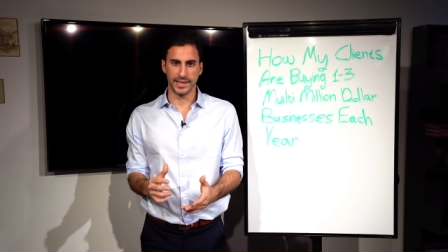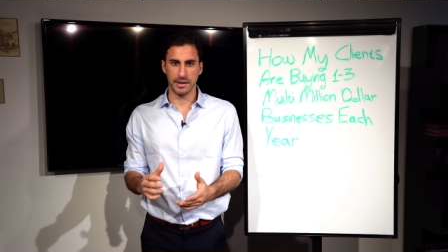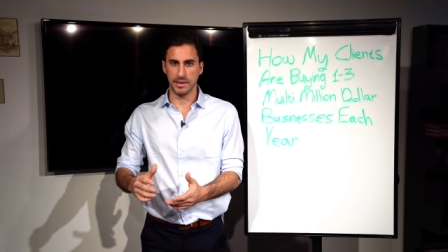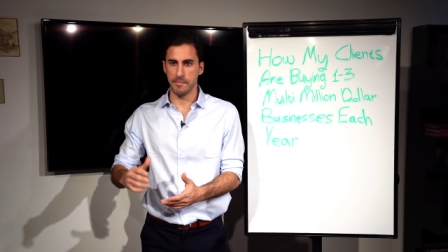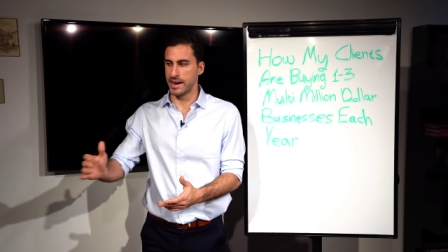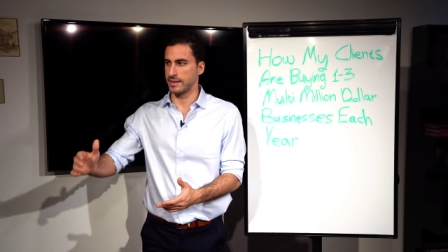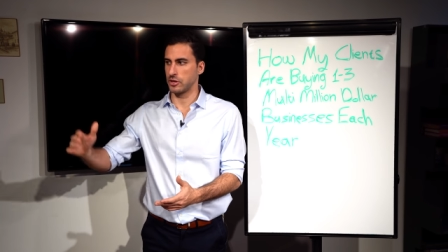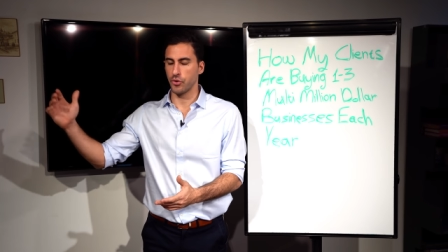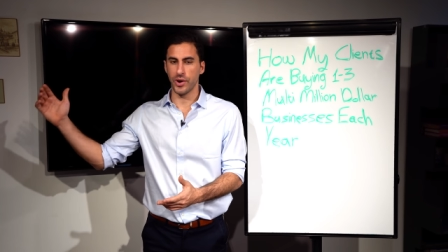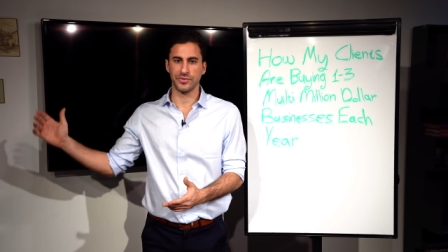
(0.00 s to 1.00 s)
It can be money
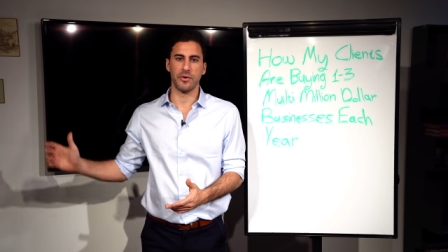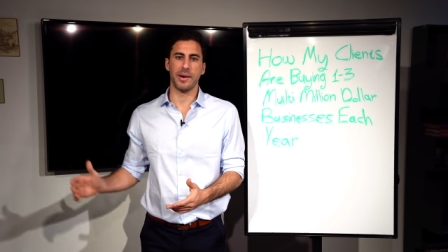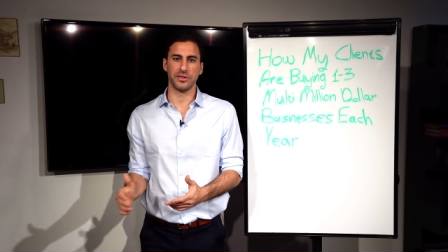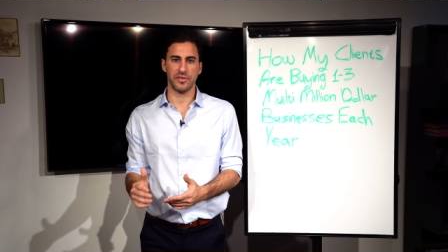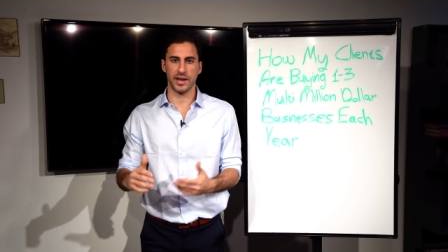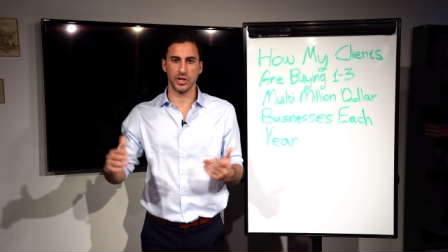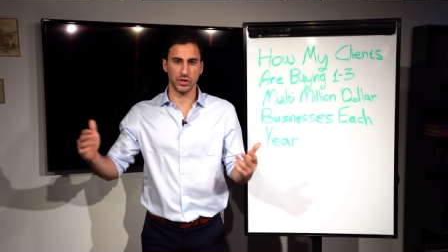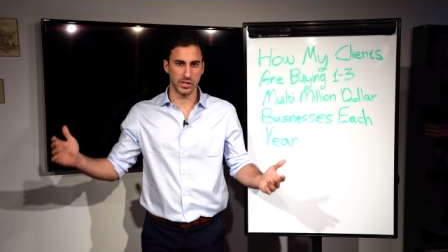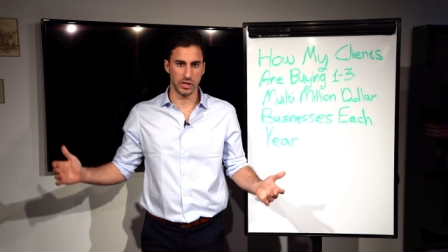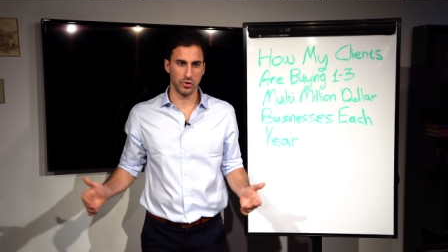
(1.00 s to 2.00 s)
that you raise from other
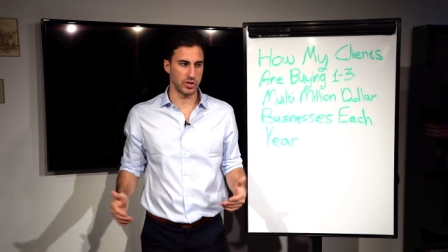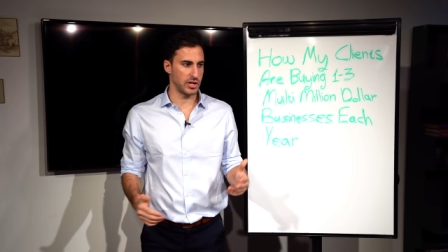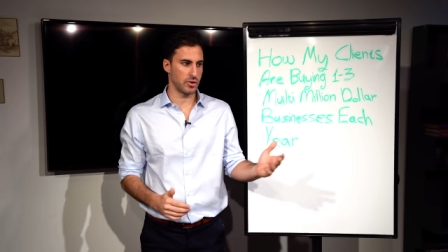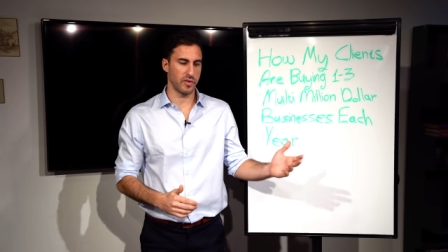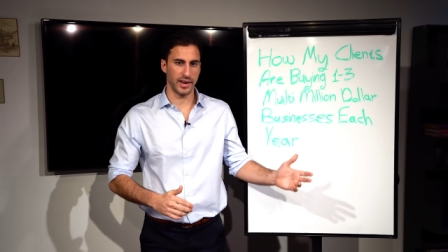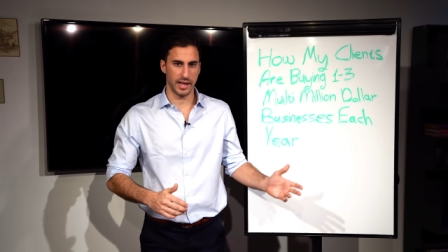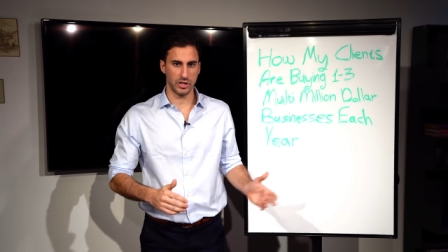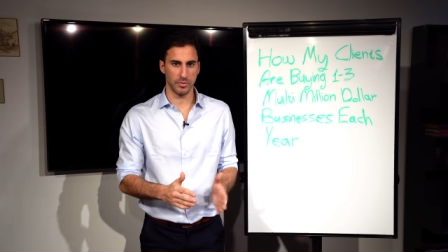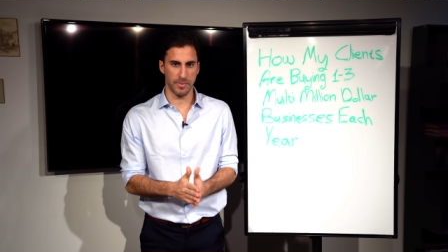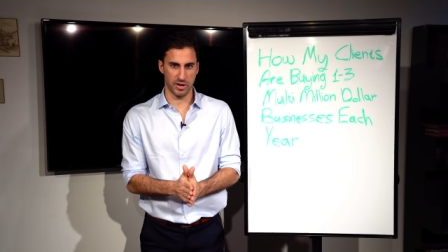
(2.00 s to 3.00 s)
financial institutions or
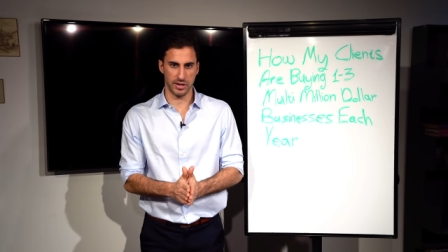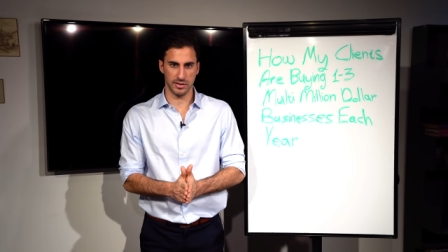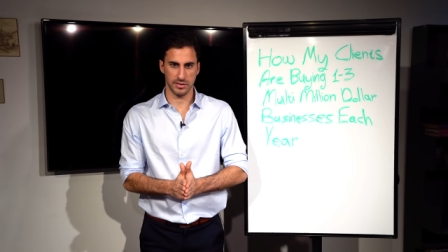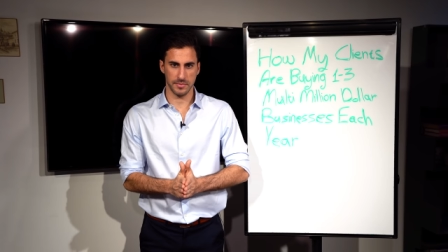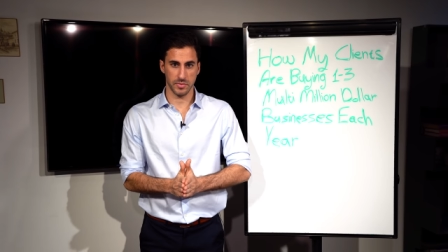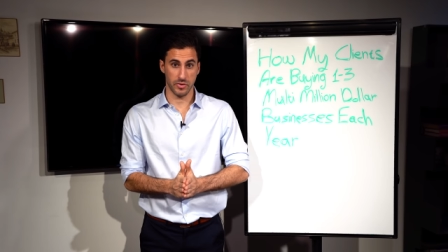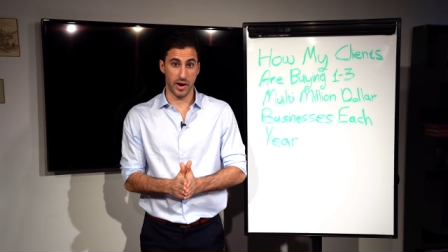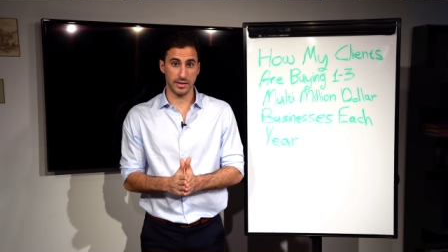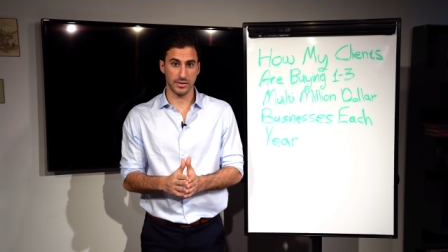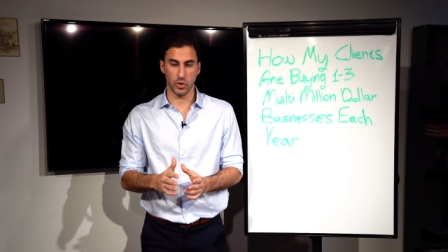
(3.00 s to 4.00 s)
financial partners, right?